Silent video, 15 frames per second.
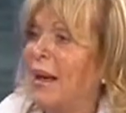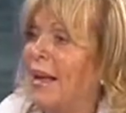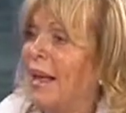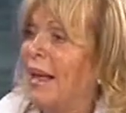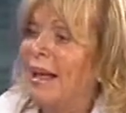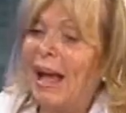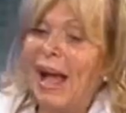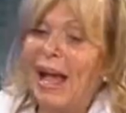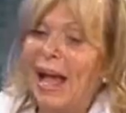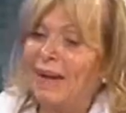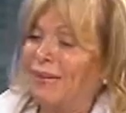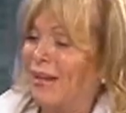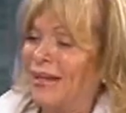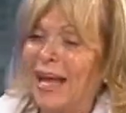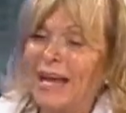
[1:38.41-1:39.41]
I, I
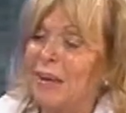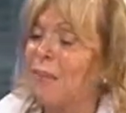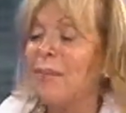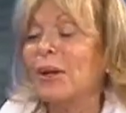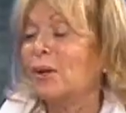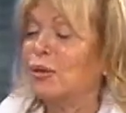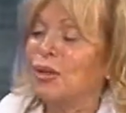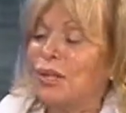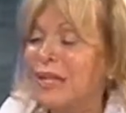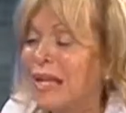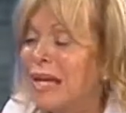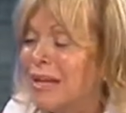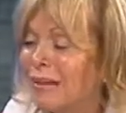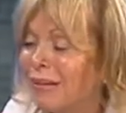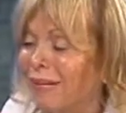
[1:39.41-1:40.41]
have to take a middle
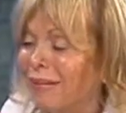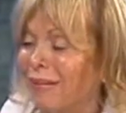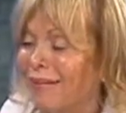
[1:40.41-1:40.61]
seat.